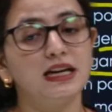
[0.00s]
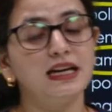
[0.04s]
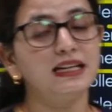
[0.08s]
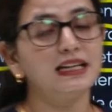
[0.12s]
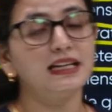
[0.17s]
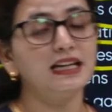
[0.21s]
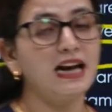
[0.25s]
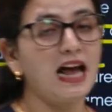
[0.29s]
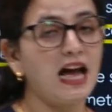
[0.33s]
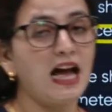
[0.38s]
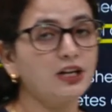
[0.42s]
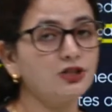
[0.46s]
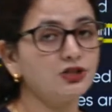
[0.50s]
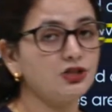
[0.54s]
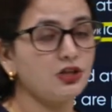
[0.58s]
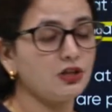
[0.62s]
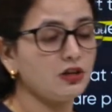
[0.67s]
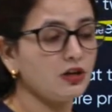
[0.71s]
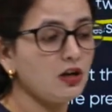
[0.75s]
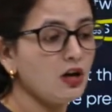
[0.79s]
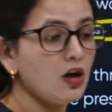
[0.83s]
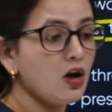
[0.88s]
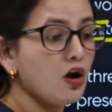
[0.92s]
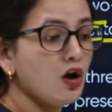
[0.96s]

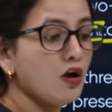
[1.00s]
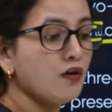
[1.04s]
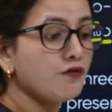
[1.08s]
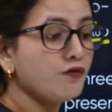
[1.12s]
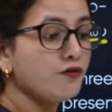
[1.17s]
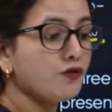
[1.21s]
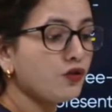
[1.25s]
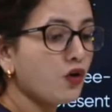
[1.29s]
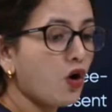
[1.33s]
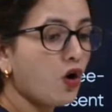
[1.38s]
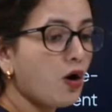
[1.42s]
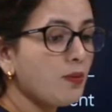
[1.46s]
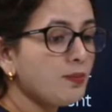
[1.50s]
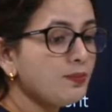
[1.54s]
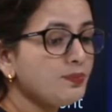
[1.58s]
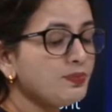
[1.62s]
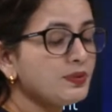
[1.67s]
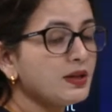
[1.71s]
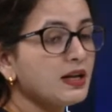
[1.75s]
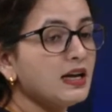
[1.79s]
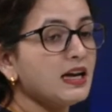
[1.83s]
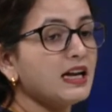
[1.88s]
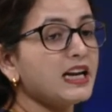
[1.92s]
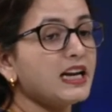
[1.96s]
interaction, from
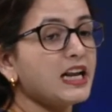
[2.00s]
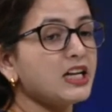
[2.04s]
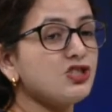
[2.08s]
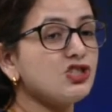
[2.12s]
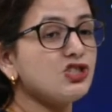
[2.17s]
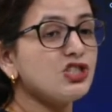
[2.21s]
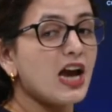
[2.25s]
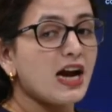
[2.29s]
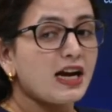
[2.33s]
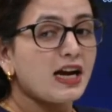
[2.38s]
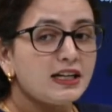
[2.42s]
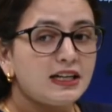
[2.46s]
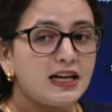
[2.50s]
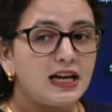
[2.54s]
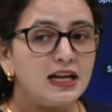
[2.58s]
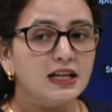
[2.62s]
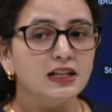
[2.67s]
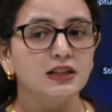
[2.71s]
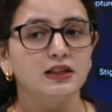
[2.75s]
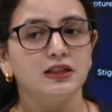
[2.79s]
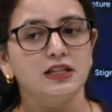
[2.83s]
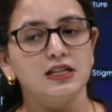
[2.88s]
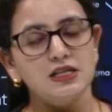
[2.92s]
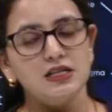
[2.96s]

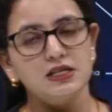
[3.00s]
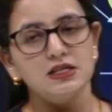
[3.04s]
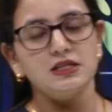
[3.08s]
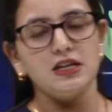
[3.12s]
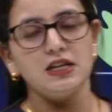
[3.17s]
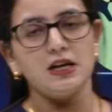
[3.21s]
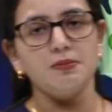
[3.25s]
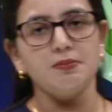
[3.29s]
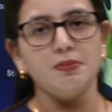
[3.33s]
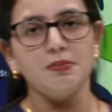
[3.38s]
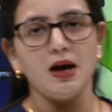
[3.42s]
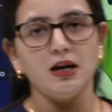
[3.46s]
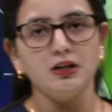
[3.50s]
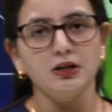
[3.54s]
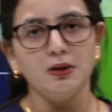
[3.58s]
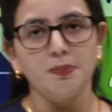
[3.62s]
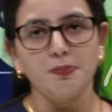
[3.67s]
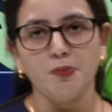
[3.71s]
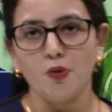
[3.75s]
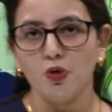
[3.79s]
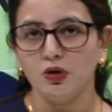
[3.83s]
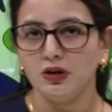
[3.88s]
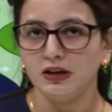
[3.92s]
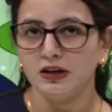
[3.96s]
rejecting the stigma, the
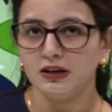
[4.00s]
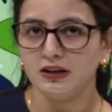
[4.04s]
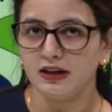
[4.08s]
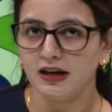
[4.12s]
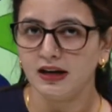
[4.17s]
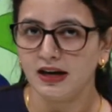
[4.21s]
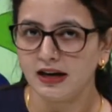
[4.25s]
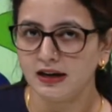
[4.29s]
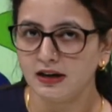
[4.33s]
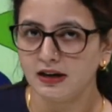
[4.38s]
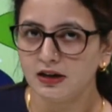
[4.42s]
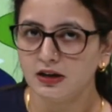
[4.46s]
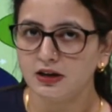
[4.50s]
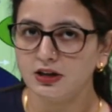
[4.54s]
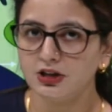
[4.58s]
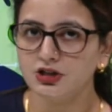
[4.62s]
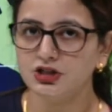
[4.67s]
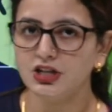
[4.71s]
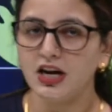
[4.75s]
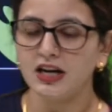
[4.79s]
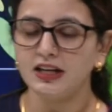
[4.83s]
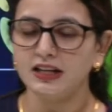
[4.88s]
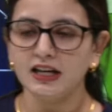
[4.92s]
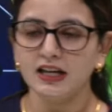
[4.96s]
pollen grain,
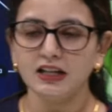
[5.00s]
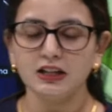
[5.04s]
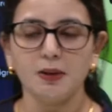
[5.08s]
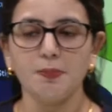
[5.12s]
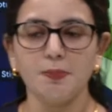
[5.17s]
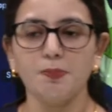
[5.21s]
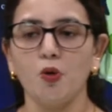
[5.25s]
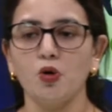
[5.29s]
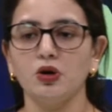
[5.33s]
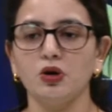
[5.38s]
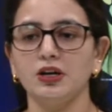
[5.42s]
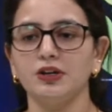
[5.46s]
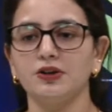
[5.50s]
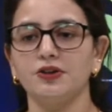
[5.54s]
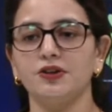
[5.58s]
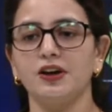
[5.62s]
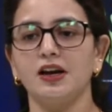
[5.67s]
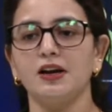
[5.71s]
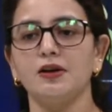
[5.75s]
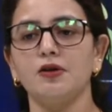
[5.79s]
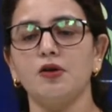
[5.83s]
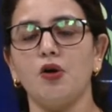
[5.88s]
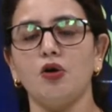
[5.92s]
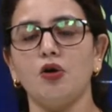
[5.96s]
rejecting the pollen
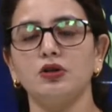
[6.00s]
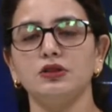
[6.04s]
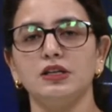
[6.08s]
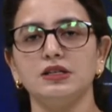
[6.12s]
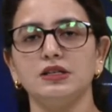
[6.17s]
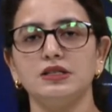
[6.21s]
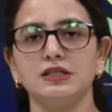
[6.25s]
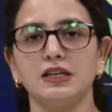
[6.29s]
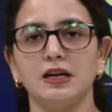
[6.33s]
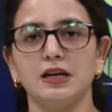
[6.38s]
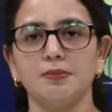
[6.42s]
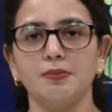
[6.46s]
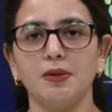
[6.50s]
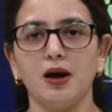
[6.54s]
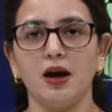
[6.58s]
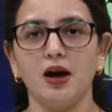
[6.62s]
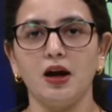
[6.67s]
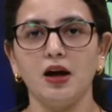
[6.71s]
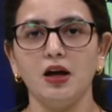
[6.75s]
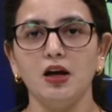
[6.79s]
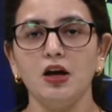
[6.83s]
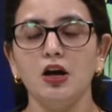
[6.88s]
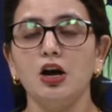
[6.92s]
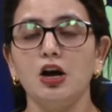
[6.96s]
grain on the
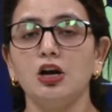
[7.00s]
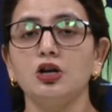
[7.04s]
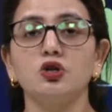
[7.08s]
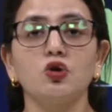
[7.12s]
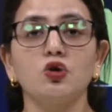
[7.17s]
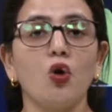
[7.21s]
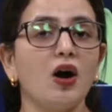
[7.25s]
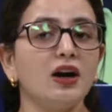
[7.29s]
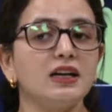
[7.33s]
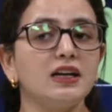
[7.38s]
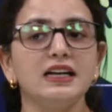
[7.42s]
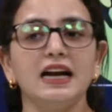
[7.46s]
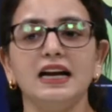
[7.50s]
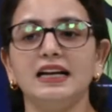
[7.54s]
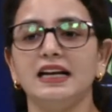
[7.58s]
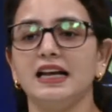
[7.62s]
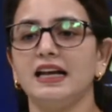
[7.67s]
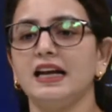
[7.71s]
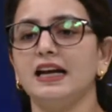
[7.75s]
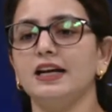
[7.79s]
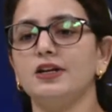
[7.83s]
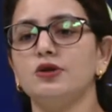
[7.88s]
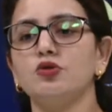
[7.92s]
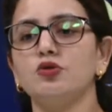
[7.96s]
stigma, not
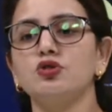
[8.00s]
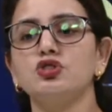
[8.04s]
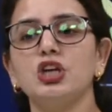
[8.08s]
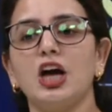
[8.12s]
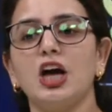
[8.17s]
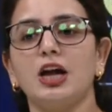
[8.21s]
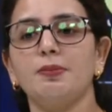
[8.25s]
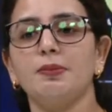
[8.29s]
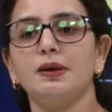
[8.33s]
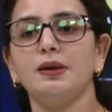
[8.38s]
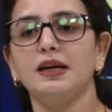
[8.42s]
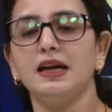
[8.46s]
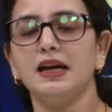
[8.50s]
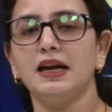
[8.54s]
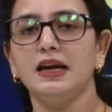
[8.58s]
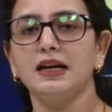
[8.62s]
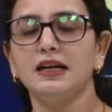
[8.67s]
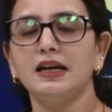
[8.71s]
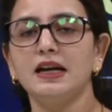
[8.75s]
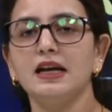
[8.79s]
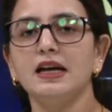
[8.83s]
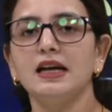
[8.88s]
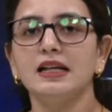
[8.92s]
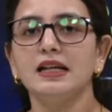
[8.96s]
letting it to
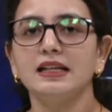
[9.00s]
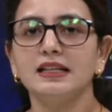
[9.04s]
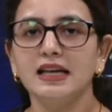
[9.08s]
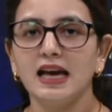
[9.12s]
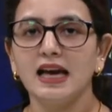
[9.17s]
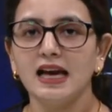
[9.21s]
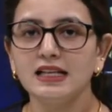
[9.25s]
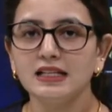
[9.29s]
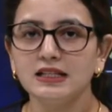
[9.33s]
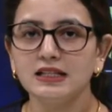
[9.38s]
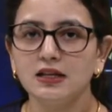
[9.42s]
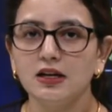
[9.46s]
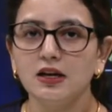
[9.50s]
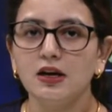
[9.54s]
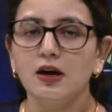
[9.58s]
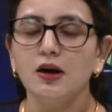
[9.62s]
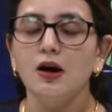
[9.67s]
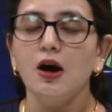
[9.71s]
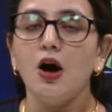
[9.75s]
germinate. Yes,